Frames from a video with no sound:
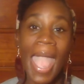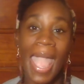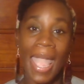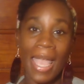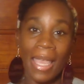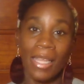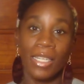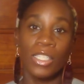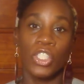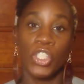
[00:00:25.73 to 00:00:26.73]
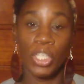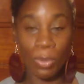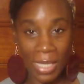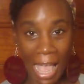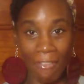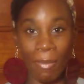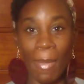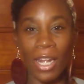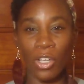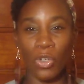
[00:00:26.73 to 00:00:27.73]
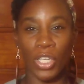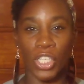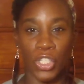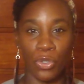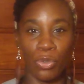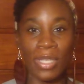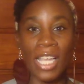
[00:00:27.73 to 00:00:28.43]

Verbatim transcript: and she was having medical issues,